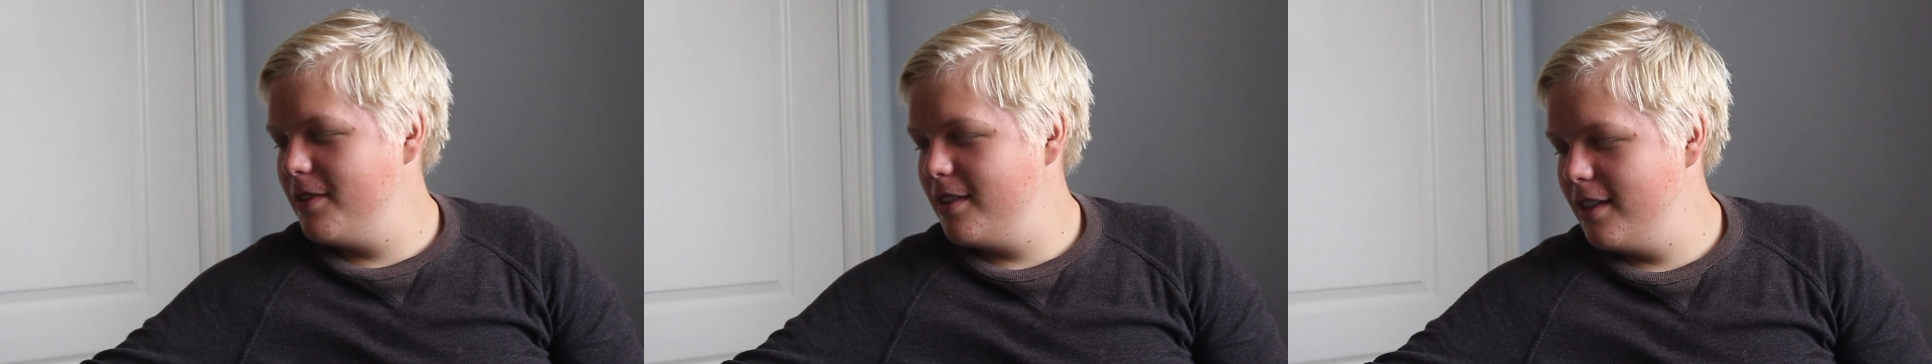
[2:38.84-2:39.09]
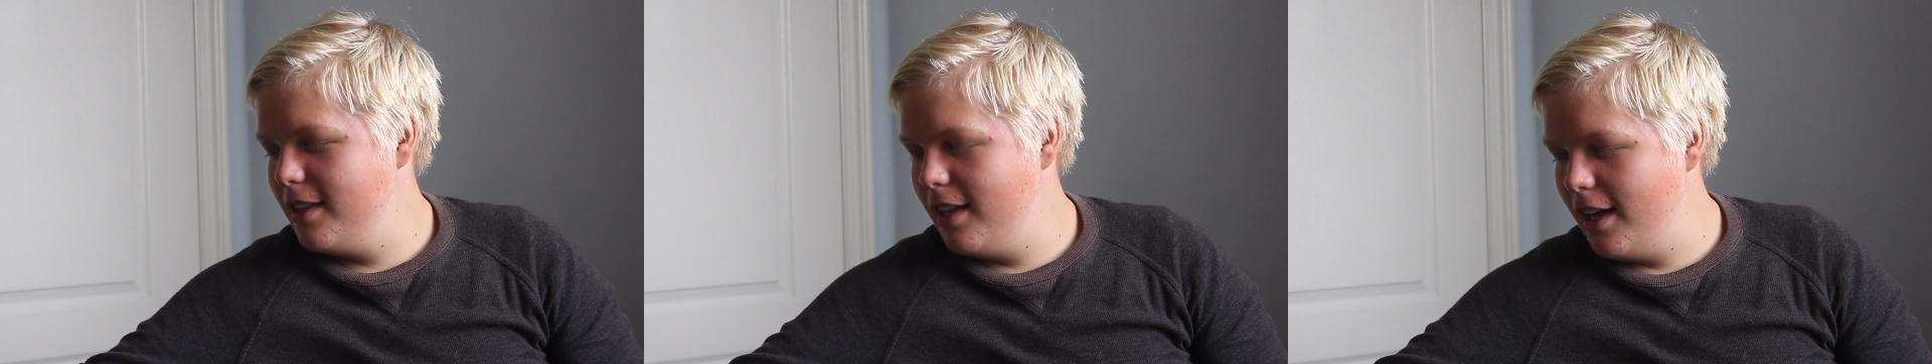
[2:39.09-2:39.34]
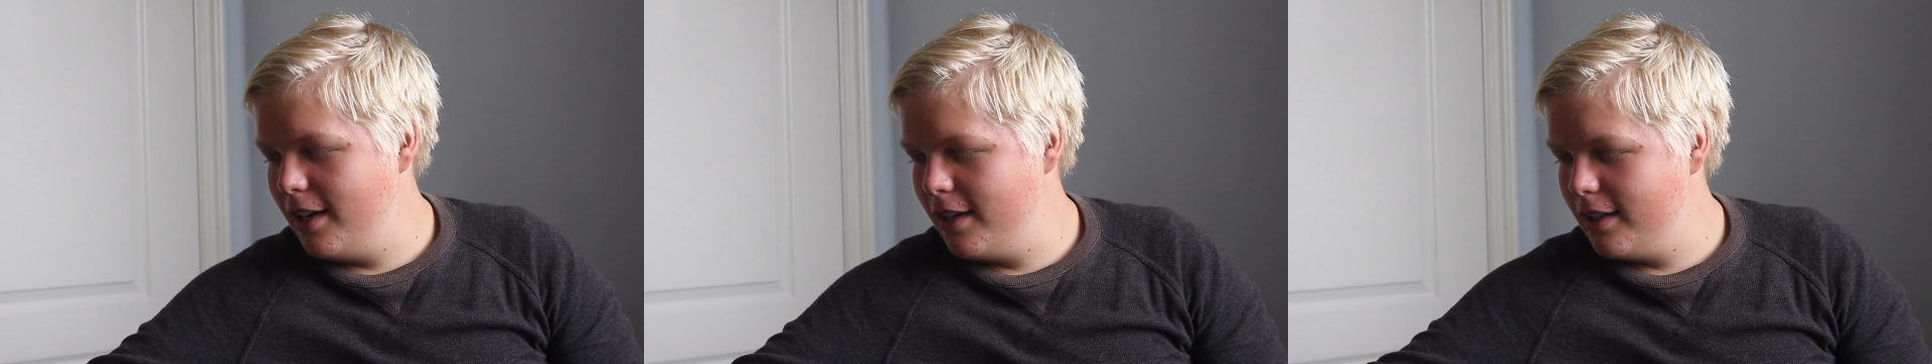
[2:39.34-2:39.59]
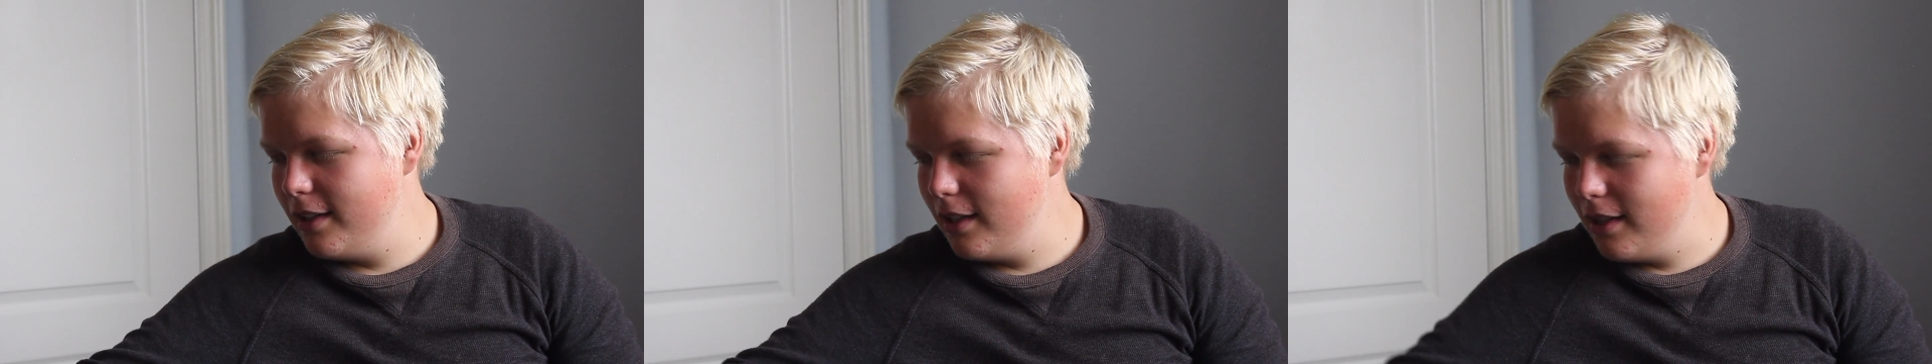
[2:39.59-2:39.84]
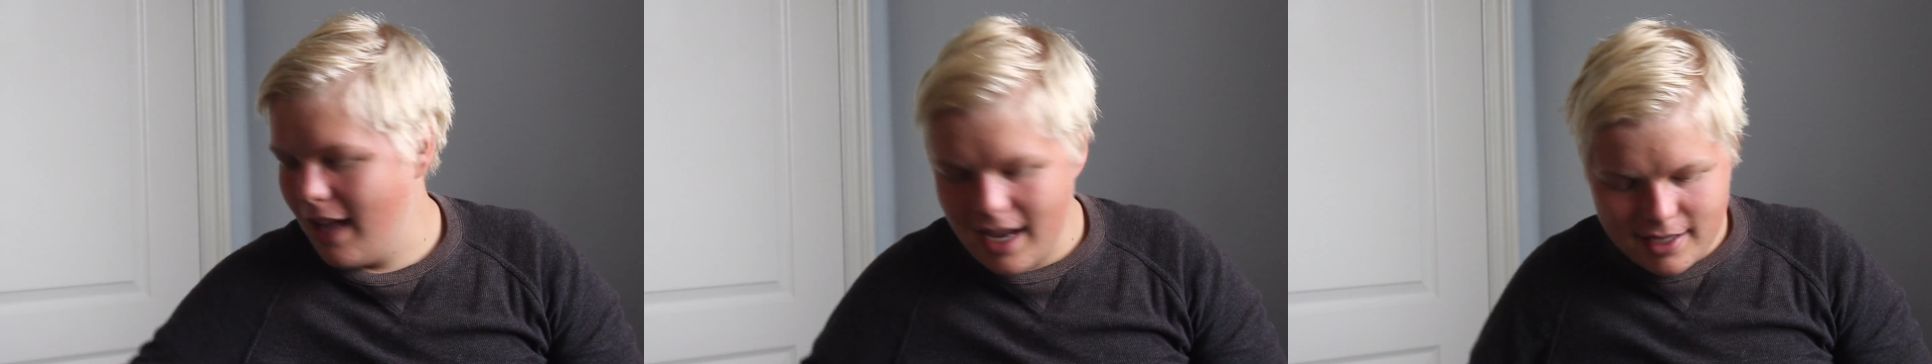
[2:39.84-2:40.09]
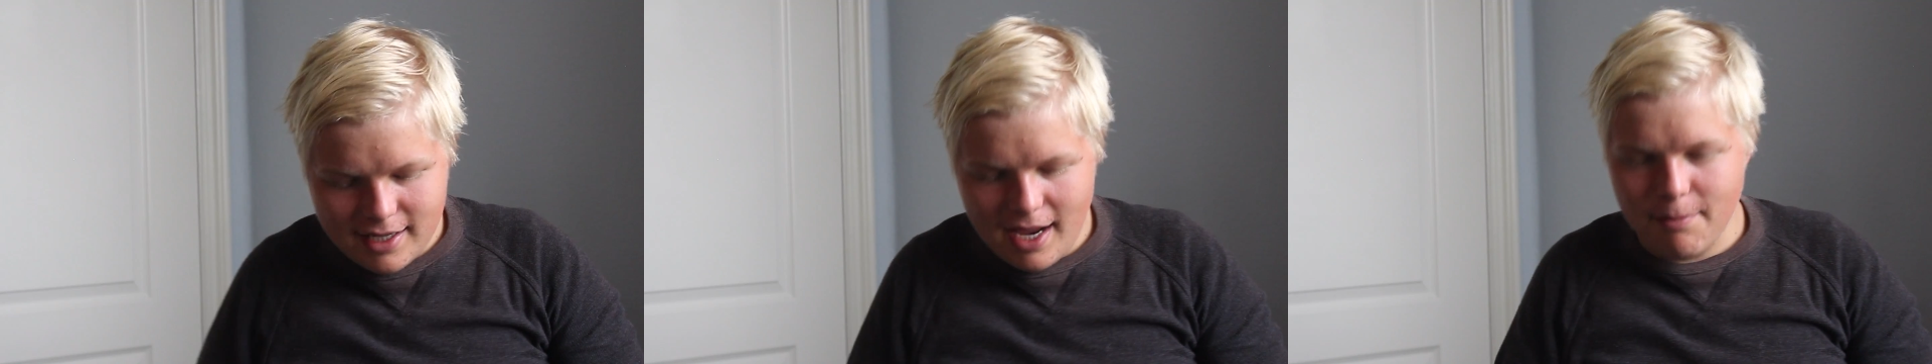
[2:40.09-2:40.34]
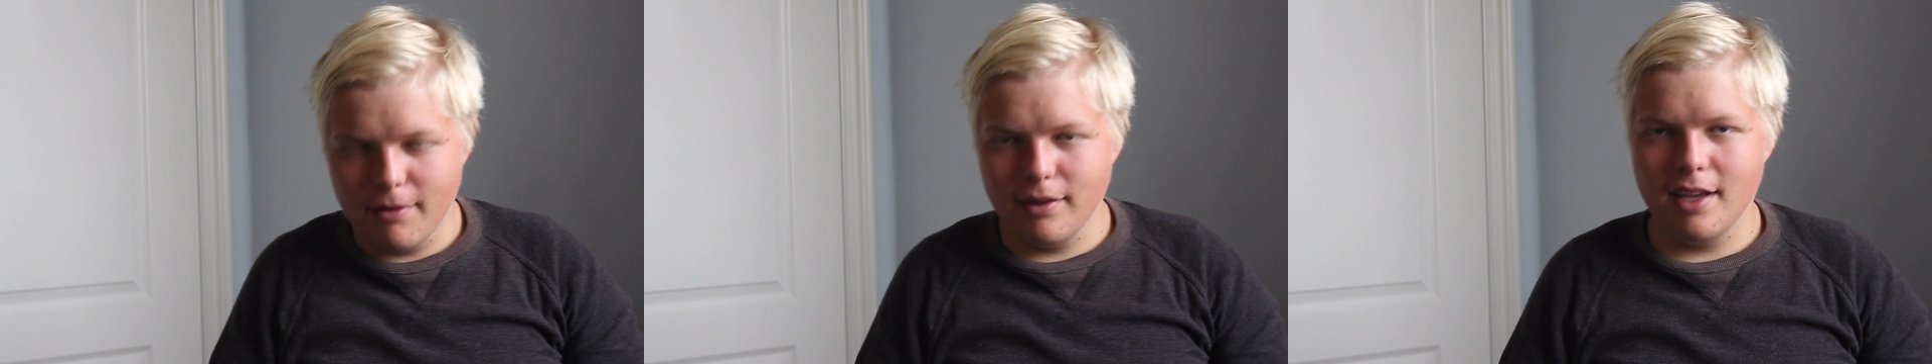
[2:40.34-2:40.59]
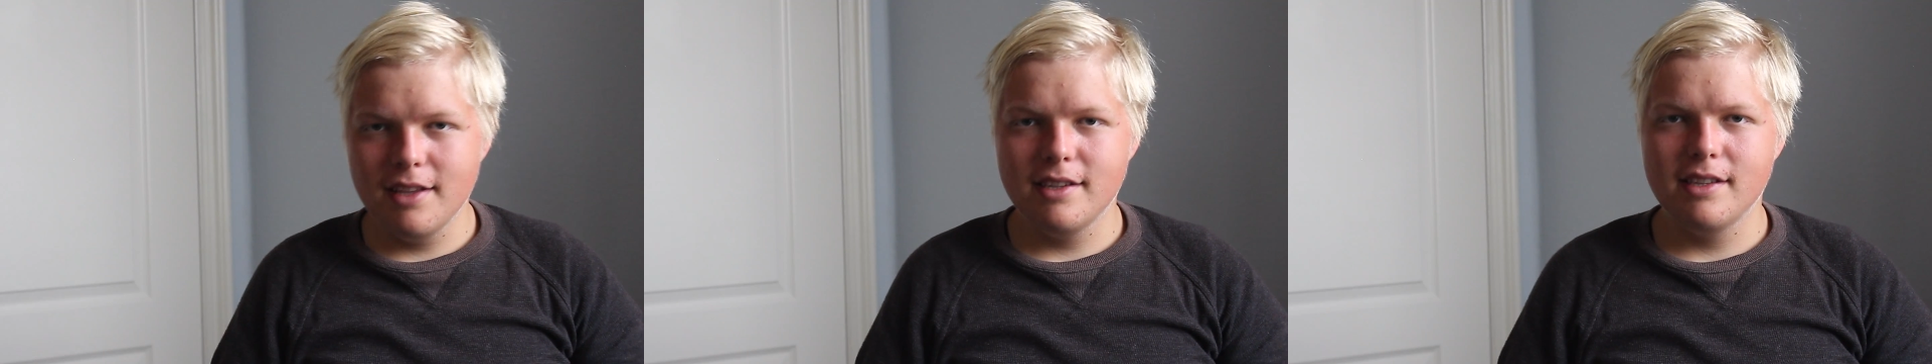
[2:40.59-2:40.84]
then the last type of
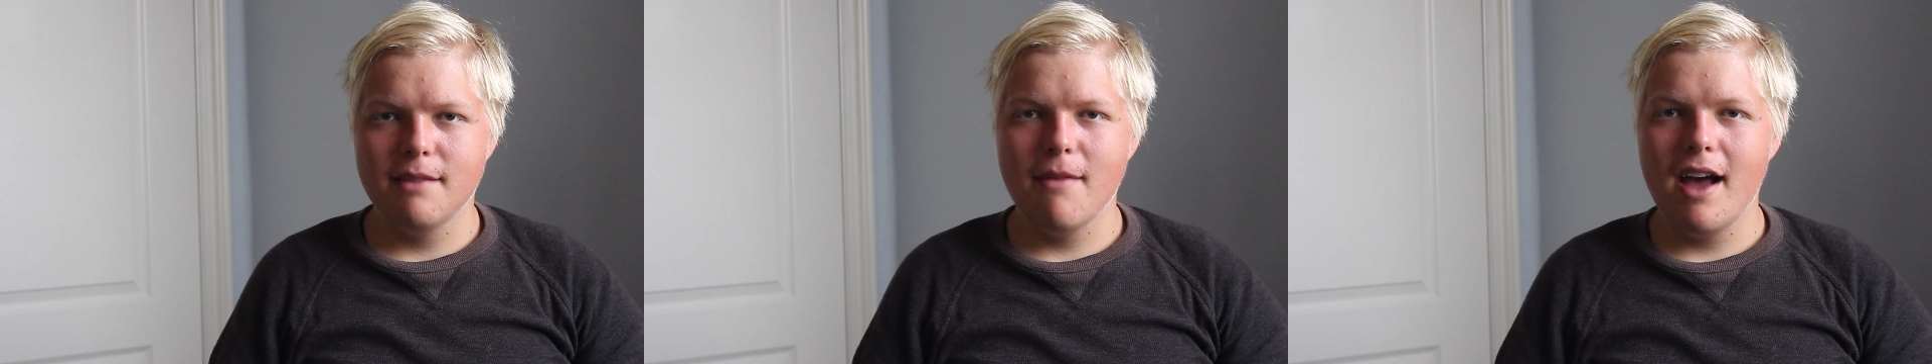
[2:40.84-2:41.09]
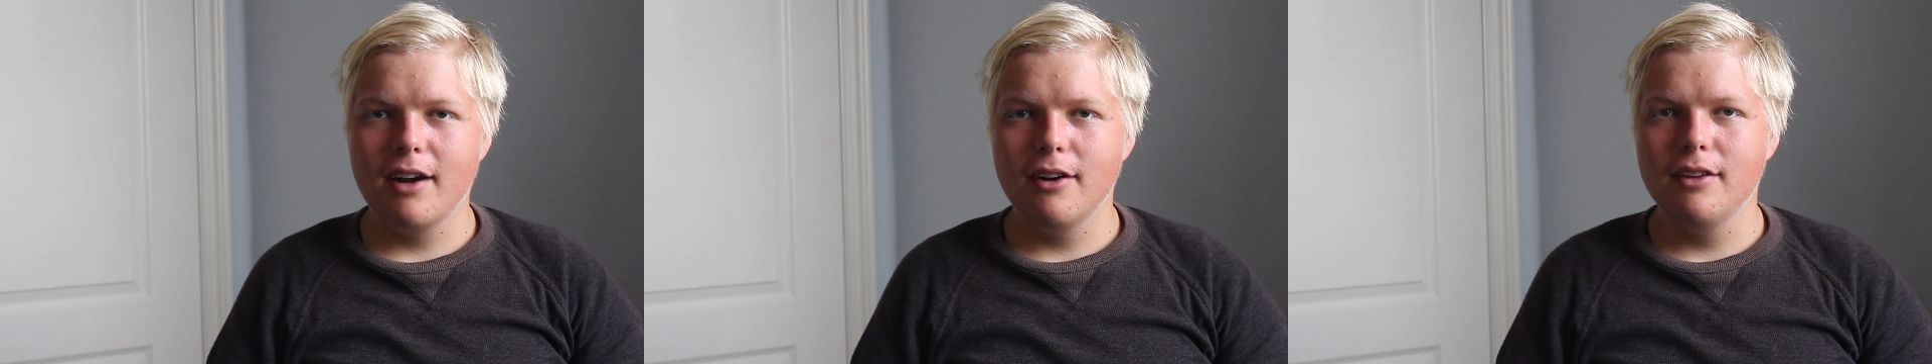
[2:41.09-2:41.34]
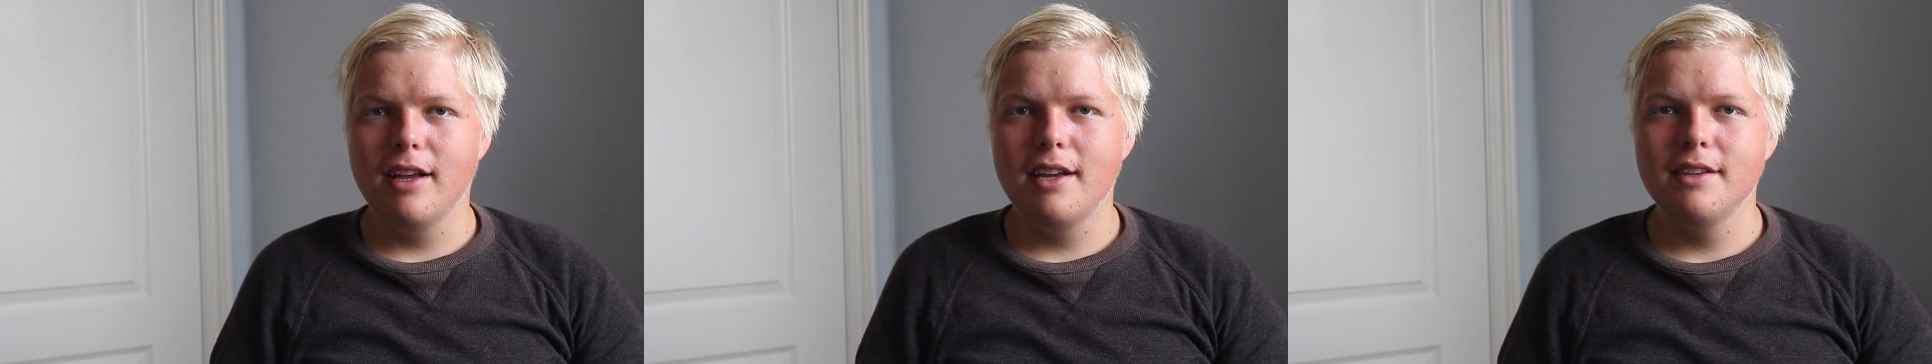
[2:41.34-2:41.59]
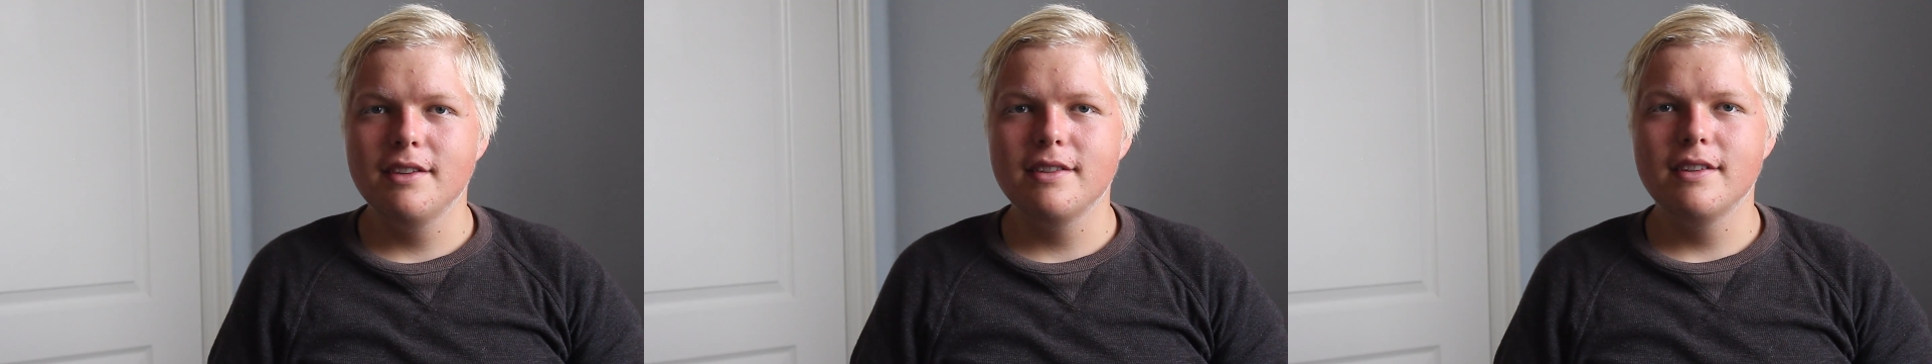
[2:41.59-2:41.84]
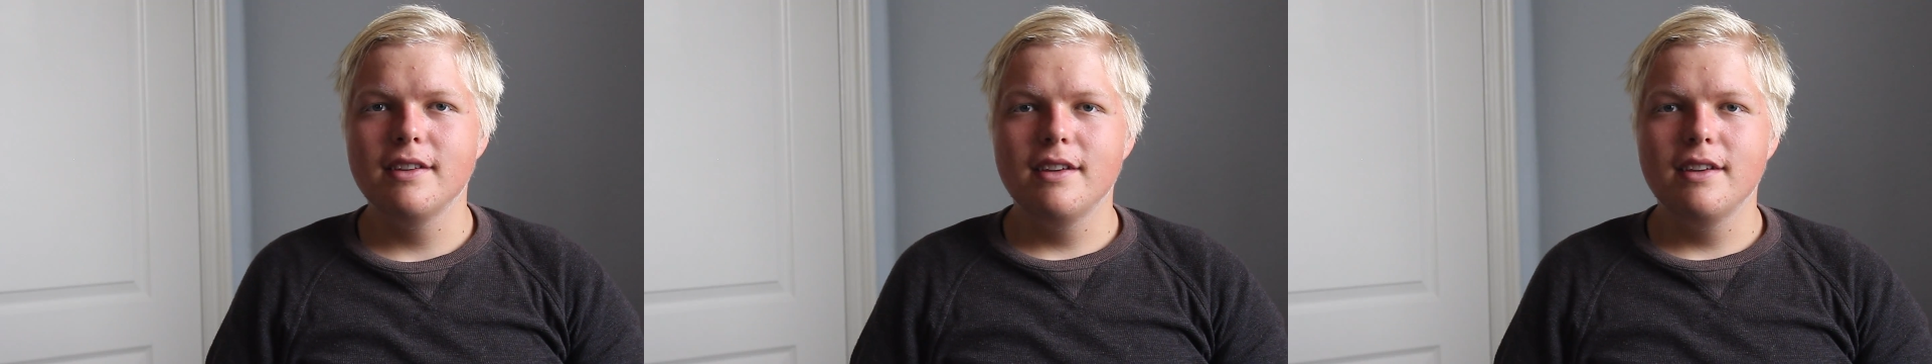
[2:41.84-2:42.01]
lens is the macro lens.